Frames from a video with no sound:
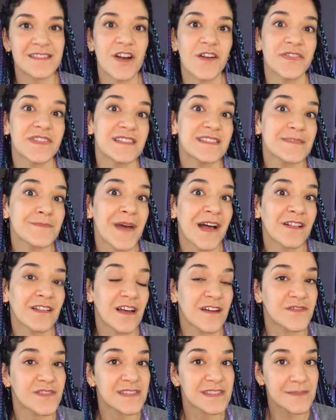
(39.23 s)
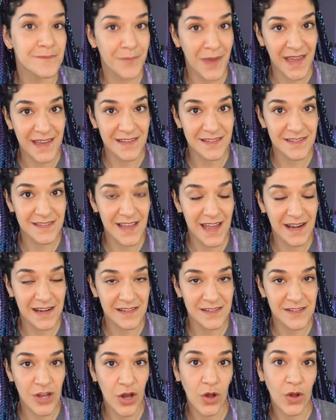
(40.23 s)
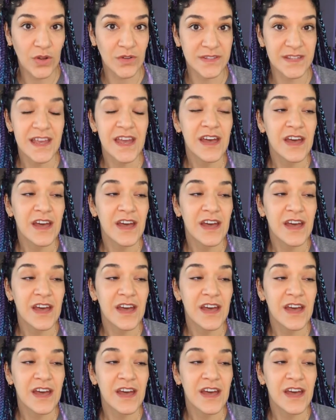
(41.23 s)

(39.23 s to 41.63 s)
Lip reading: on the smell of space, and it's called